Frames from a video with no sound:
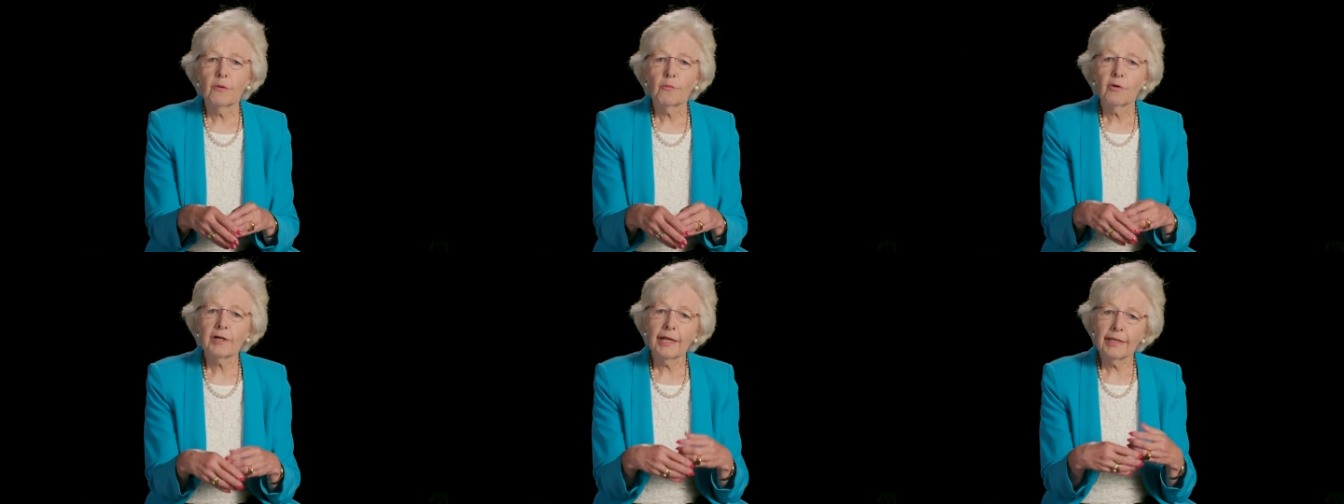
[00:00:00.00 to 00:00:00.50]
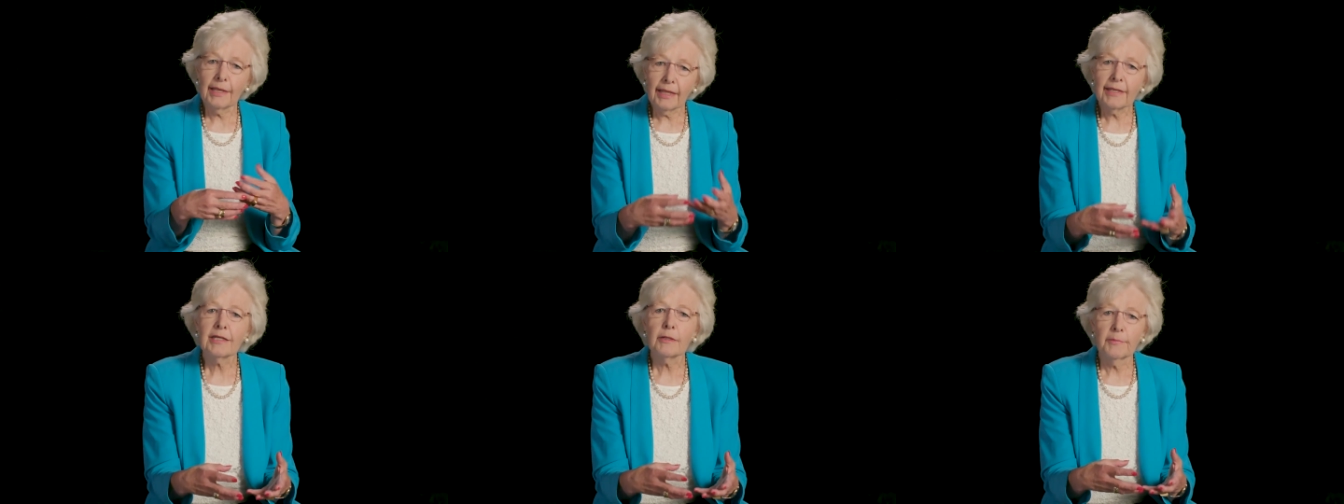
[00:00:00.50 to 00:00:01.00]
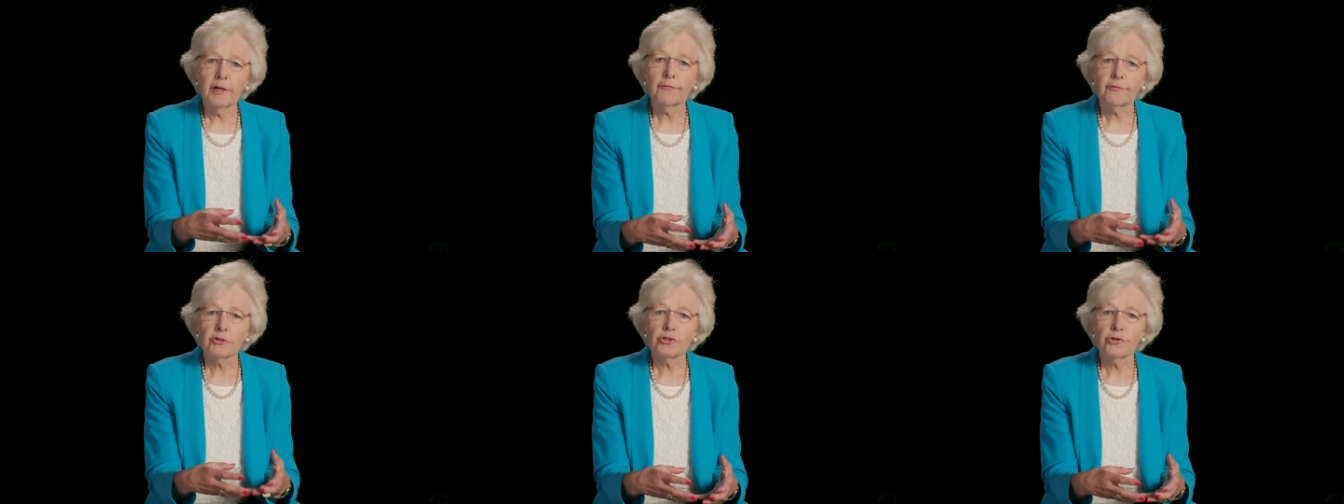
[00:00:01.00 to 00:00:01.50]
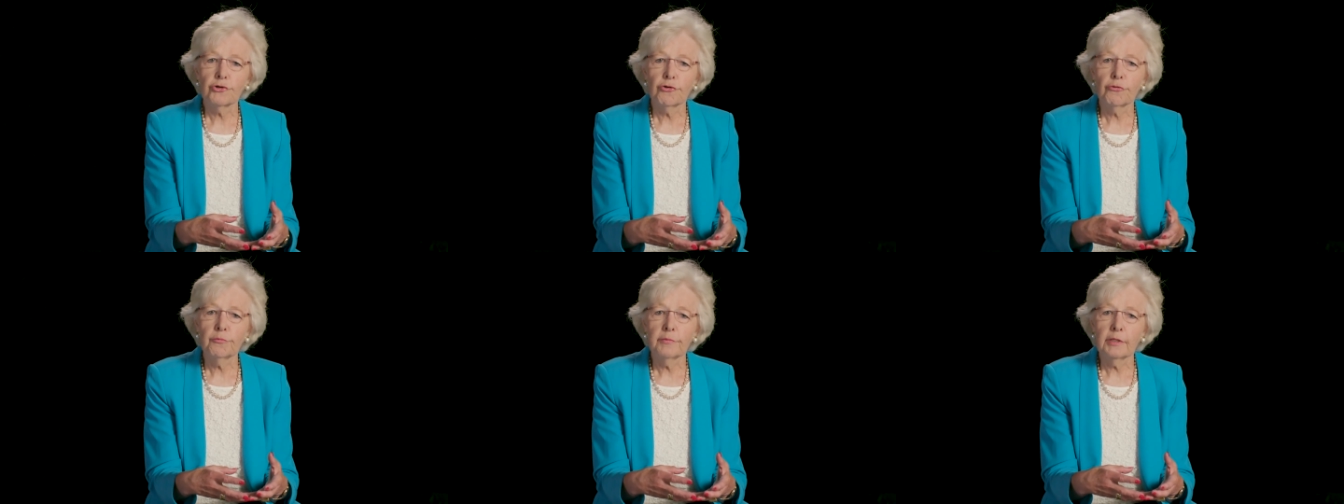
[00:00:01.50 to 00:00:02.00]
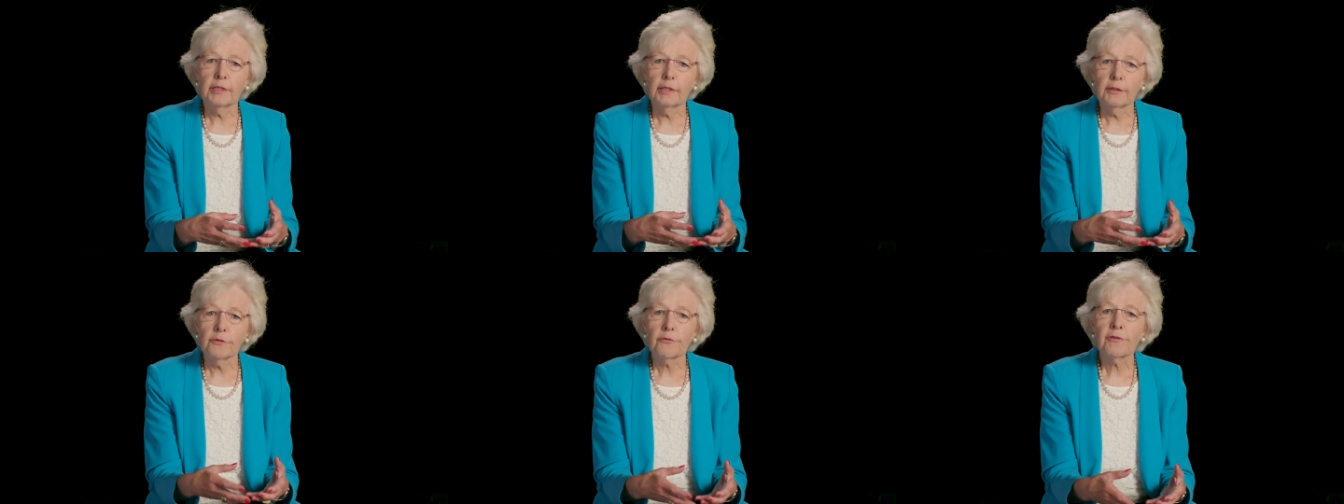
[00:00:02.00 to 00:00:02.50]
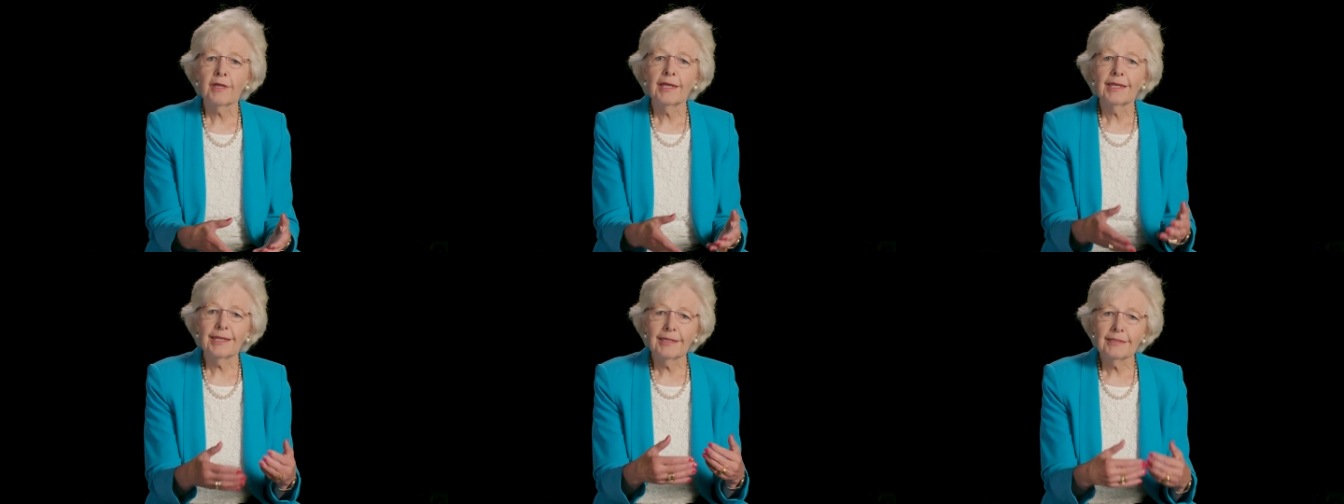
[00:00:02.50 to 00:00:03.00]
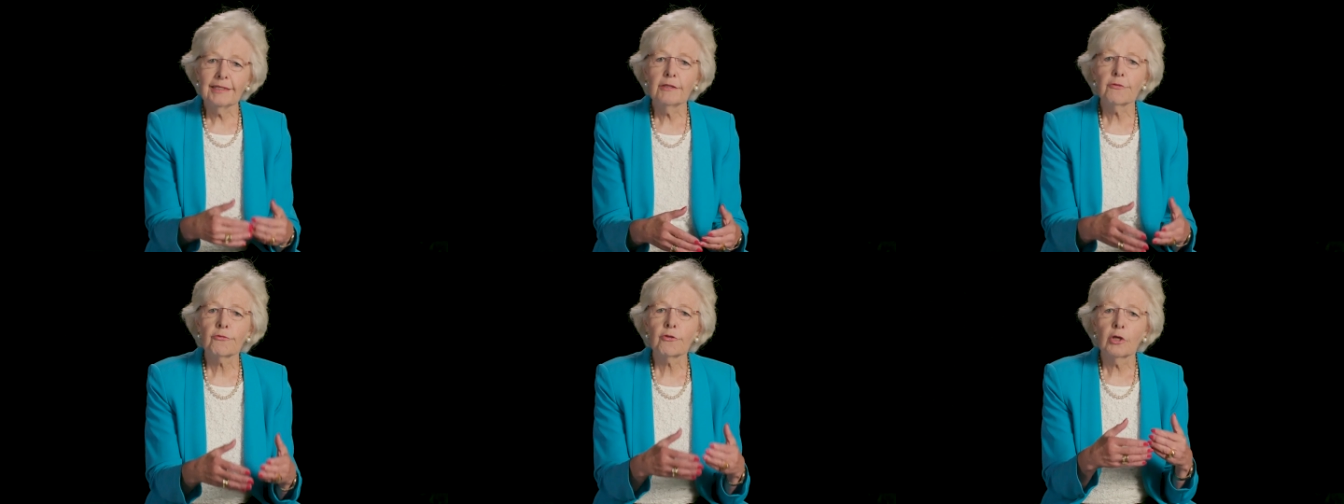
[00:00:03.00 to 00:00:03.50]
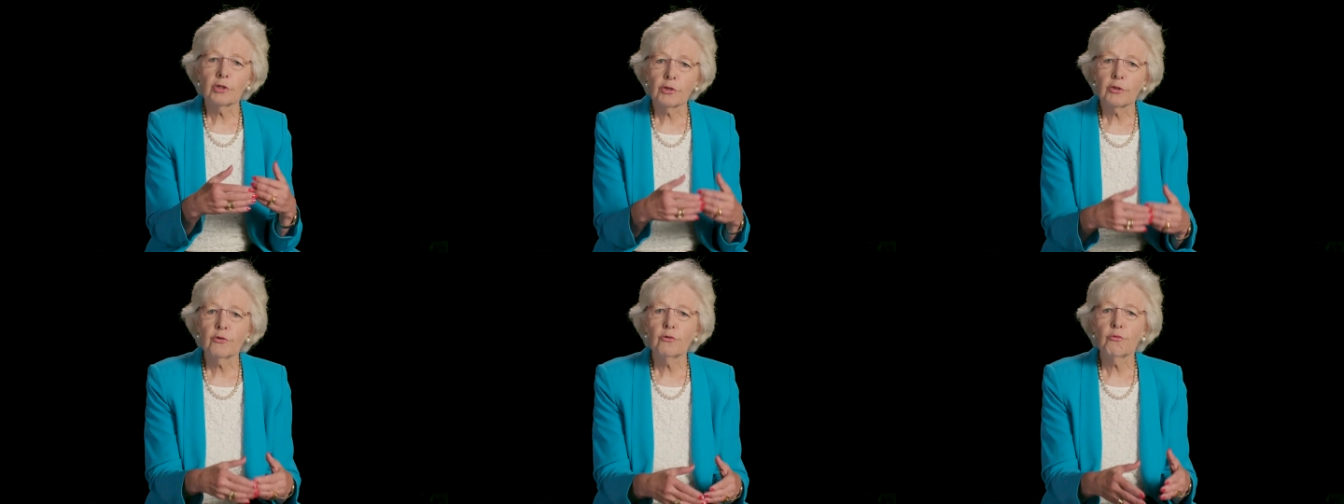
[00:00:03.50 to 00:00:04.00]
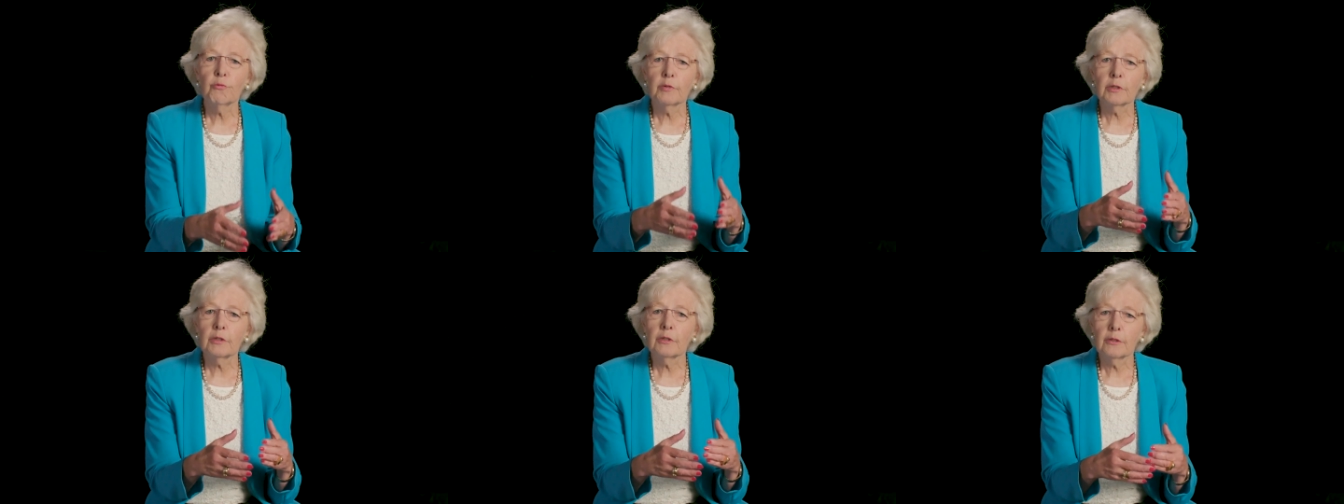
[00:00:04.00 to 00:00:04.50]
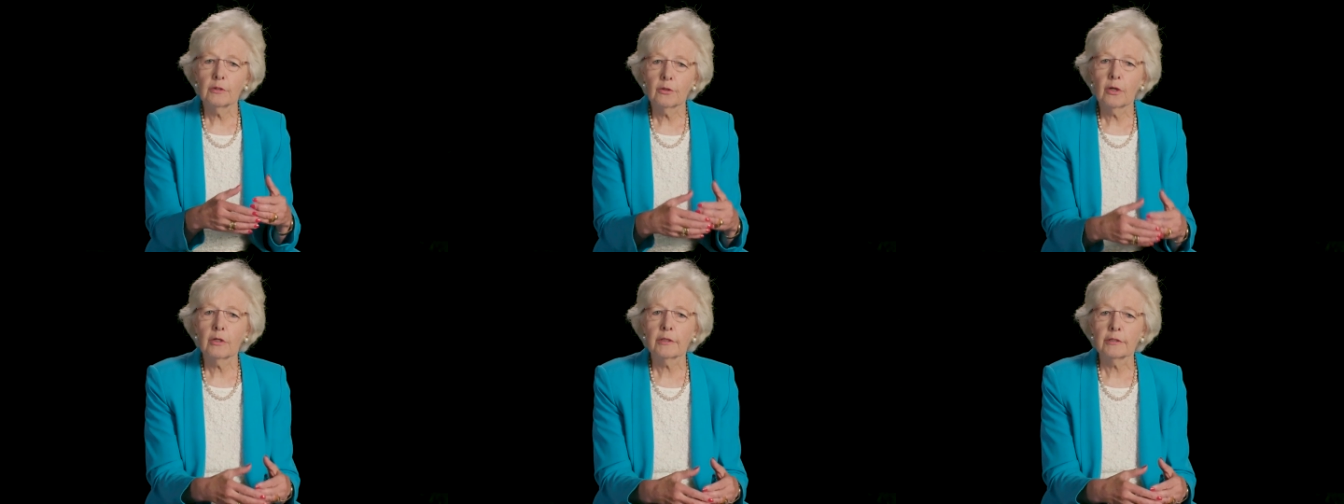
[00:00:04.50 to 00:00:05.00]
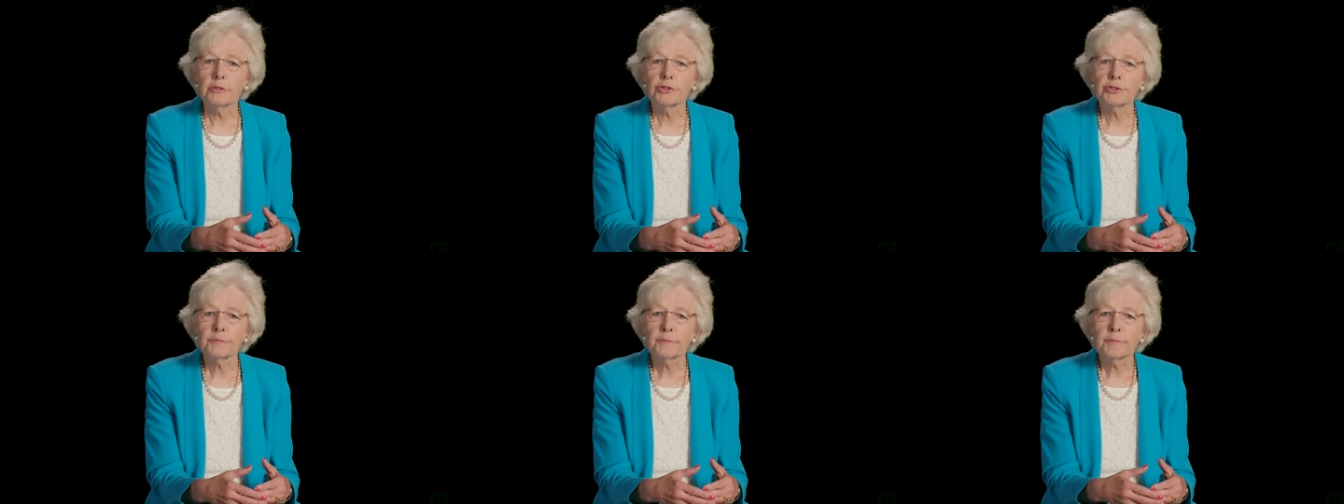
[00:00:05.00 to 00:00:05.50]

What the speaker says: What I like about the term is it is human knowledge.